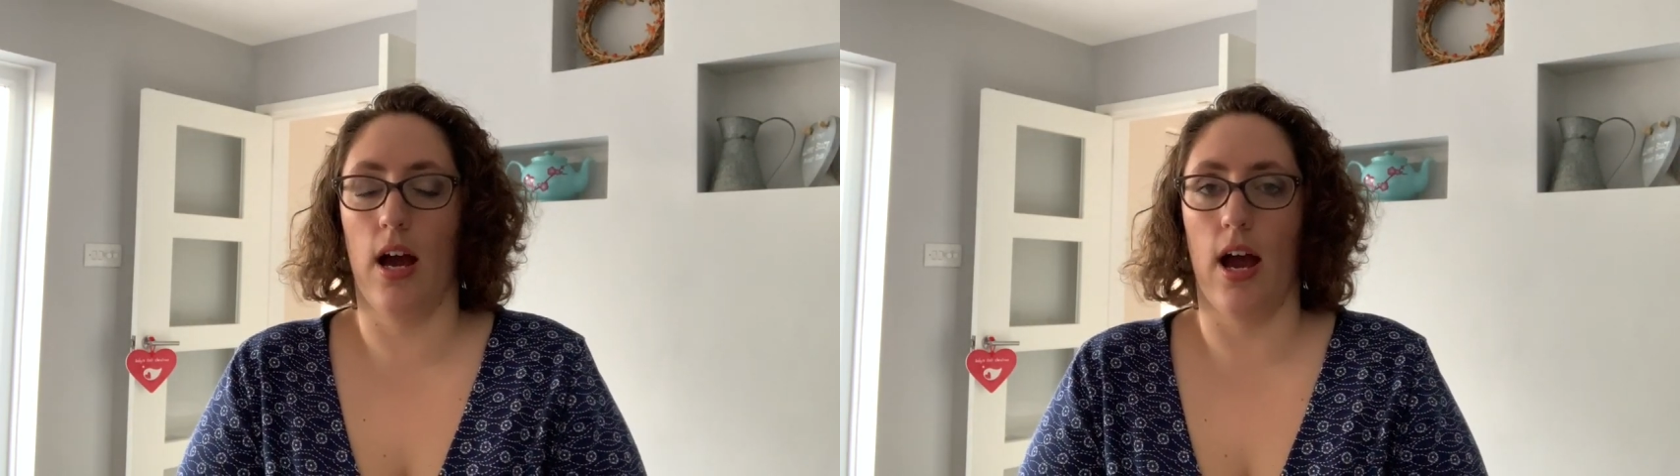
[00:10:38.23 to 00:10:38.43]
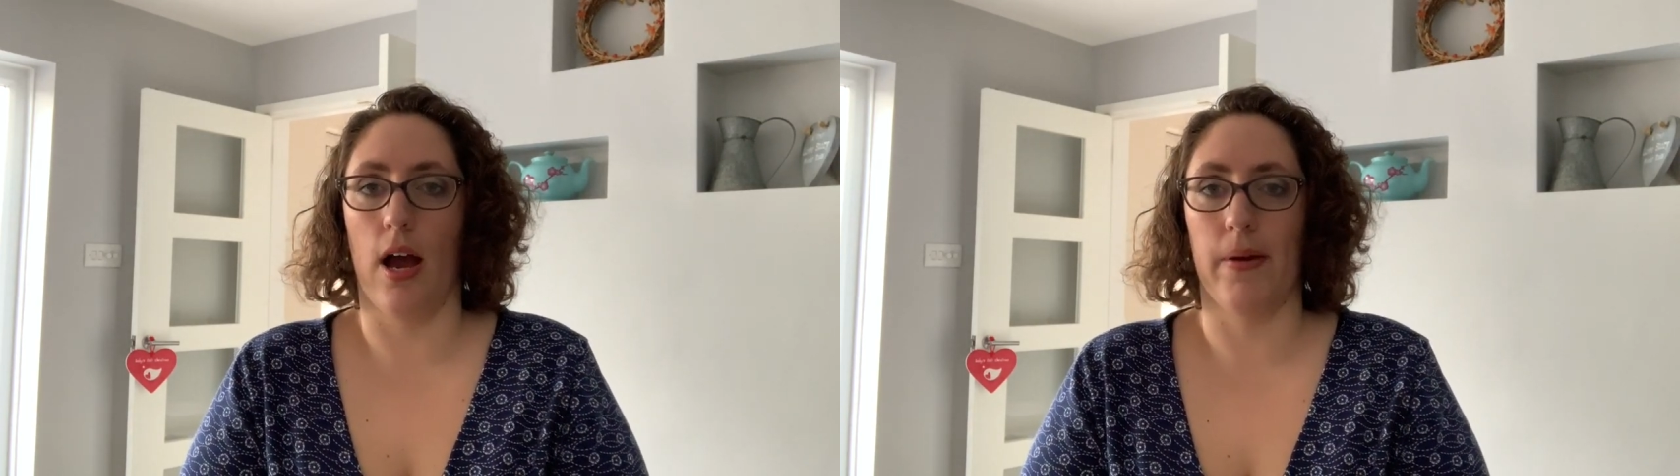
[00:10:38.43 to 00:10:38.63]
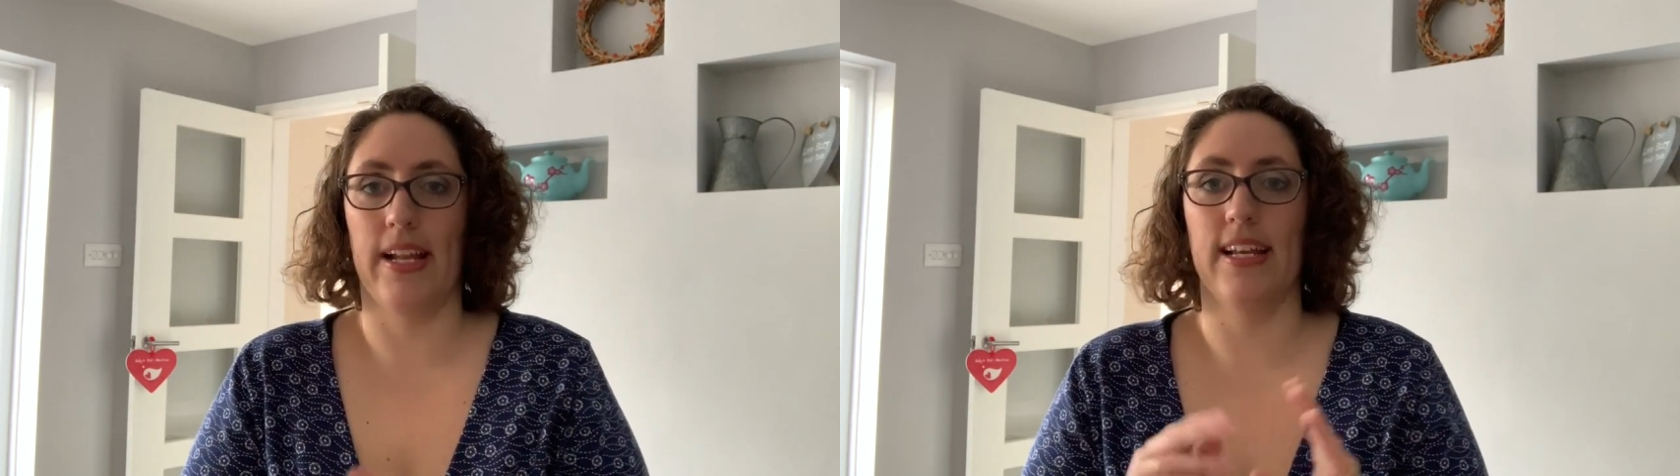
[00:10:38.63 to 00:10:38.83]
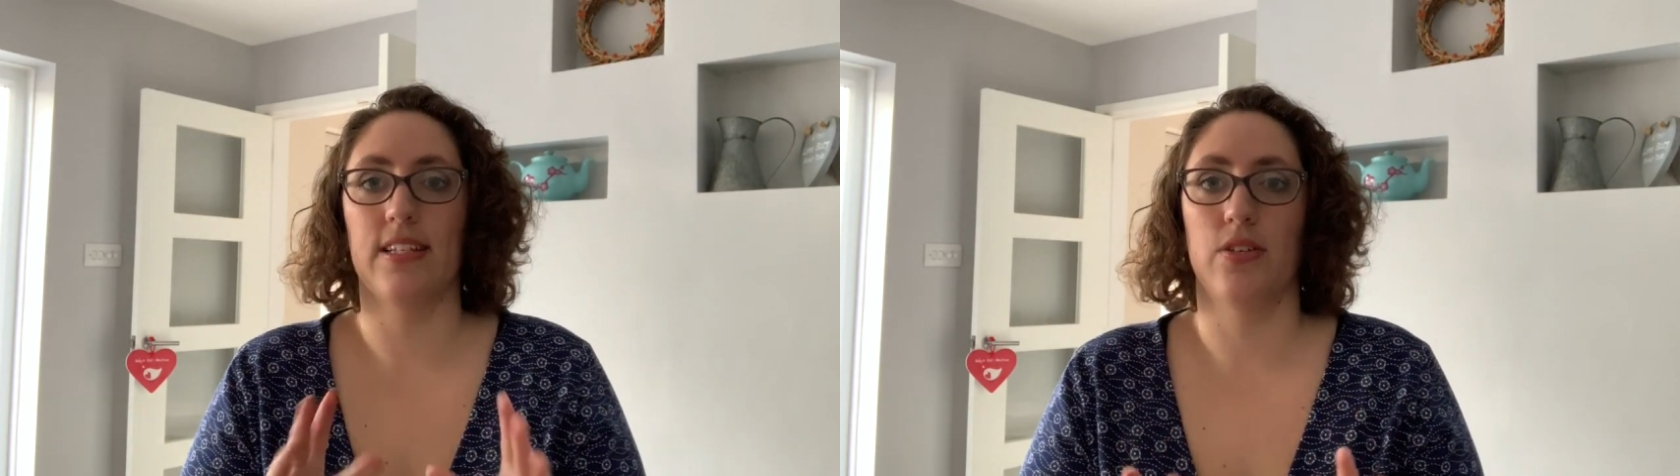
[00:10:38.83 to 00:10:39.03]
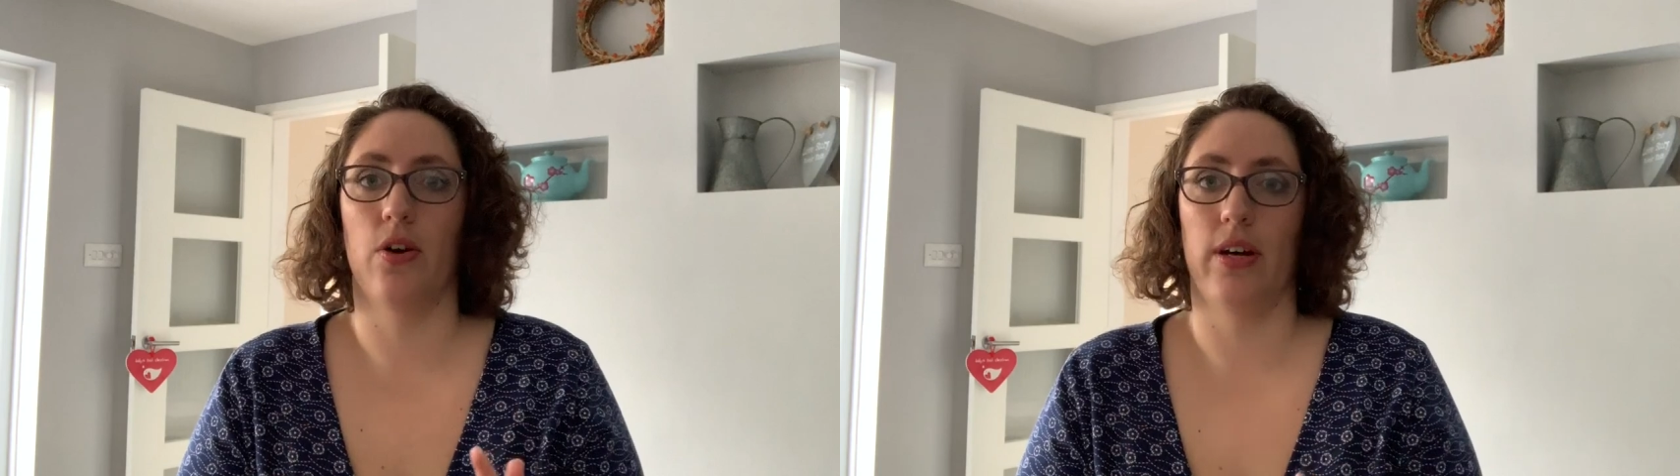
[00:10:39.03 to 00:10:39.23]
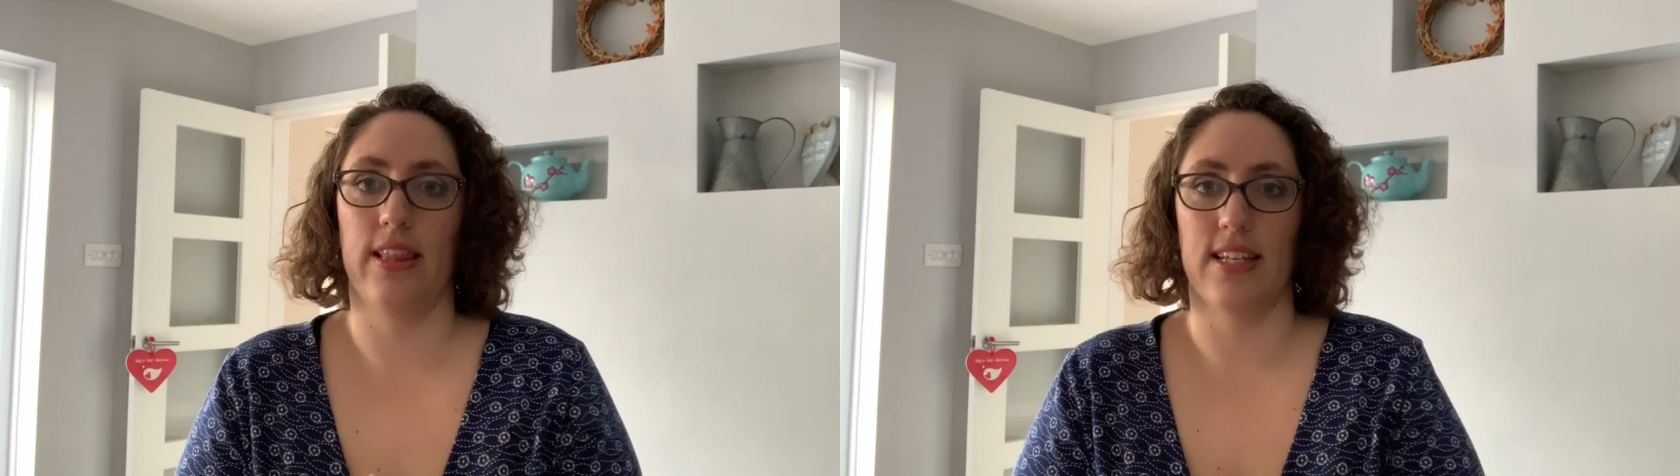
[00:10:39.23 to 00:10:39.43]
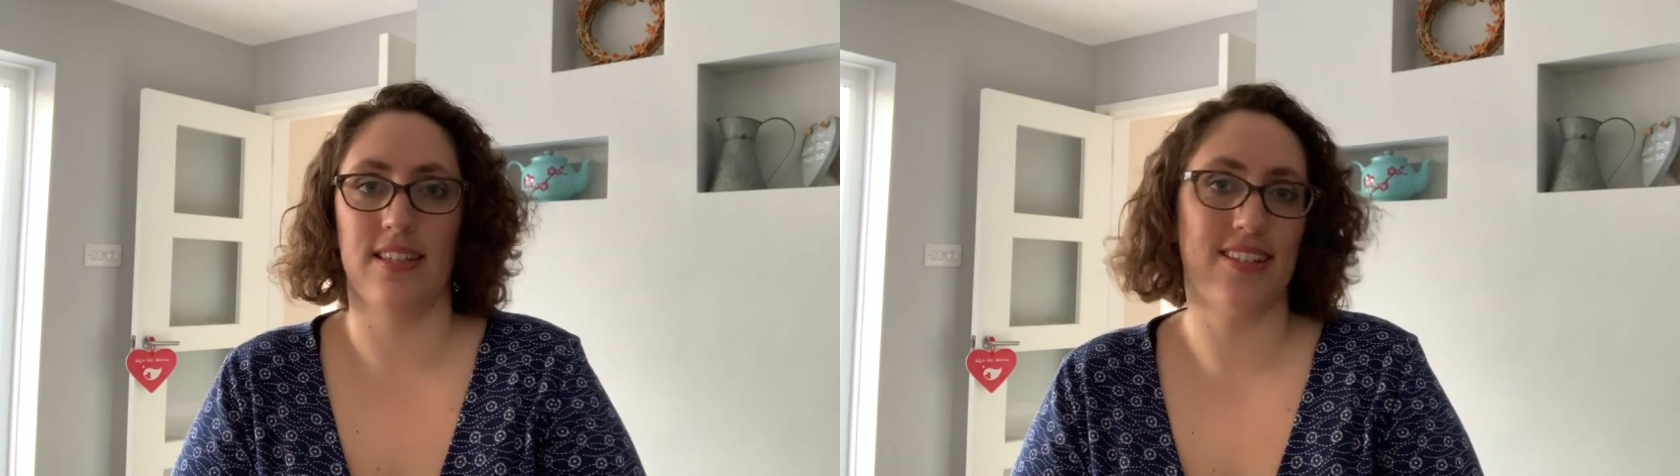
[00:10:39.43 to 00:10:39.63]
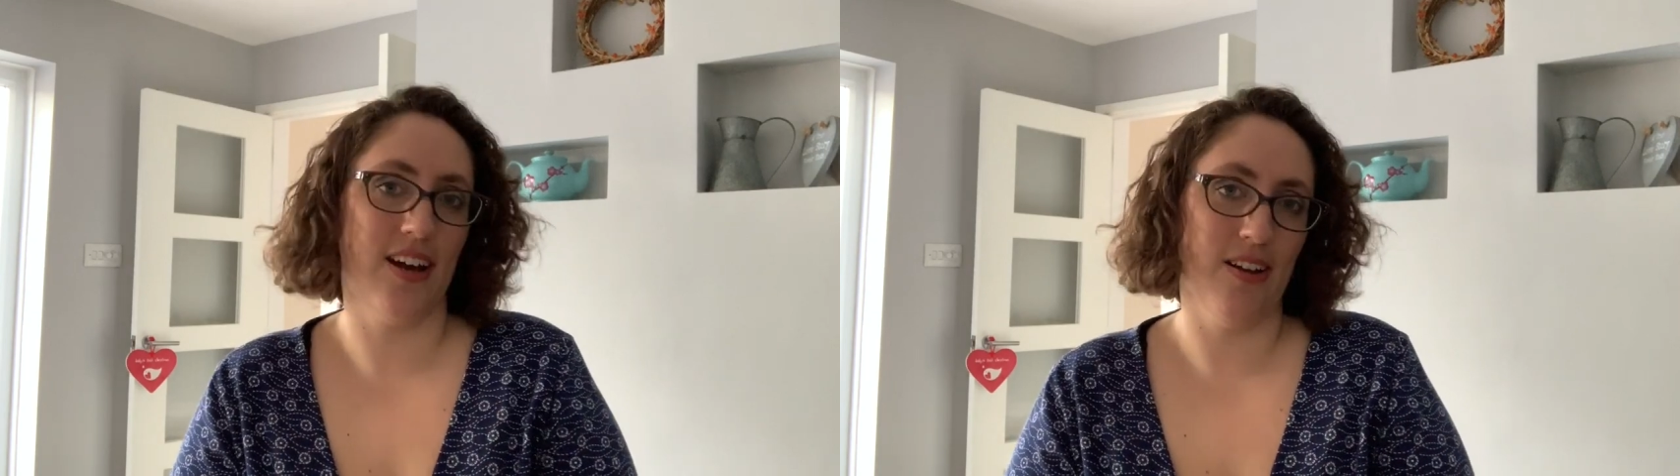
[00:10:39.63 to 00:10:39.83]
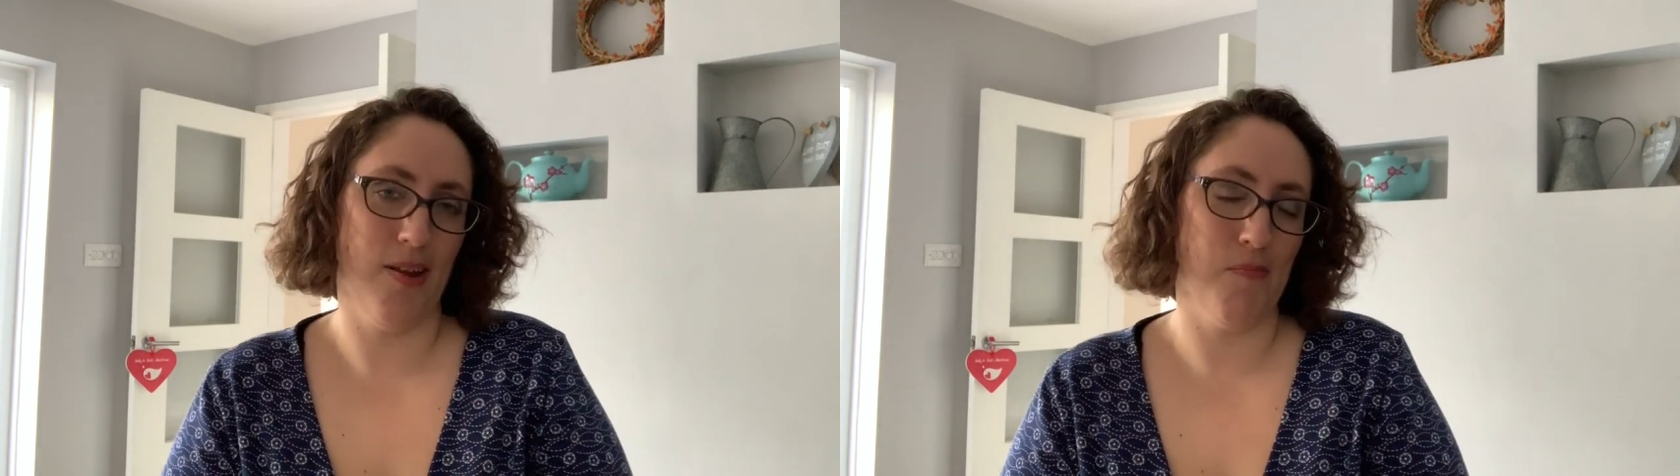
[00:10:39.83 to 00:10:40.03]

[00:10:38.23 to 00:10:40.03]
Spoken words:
at least not in this style.